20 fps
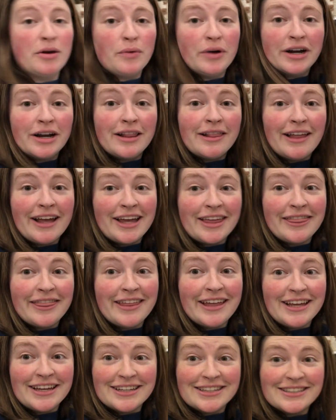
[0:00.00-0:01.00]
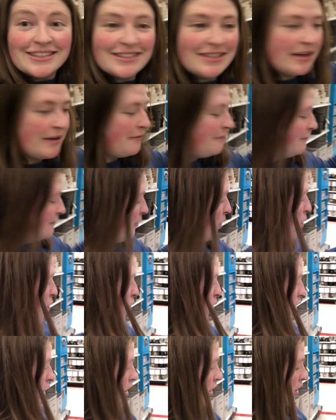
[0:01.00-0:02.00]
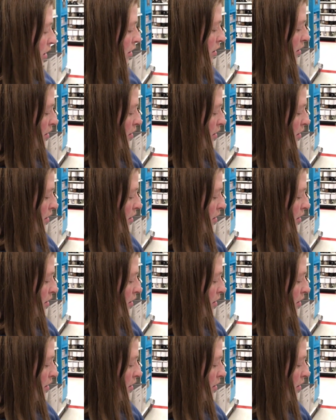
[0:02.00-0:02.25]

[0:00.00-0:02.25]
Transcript: one like this for